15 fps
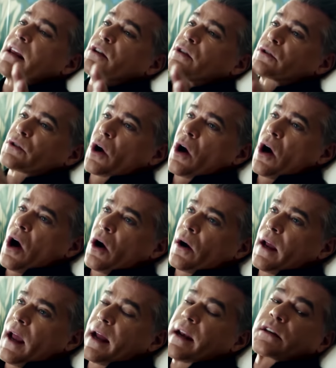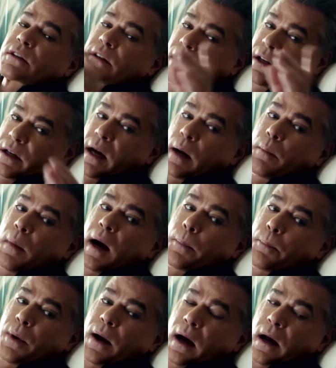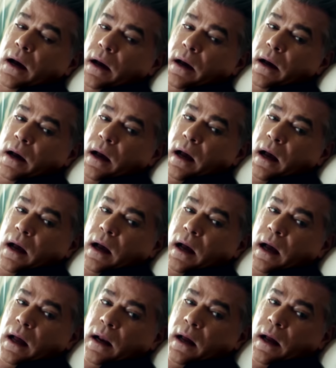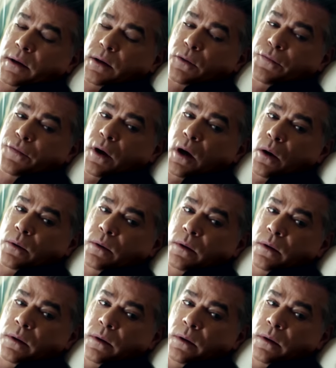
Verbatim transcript: Any song, and it's gonna come up. On, on your phone.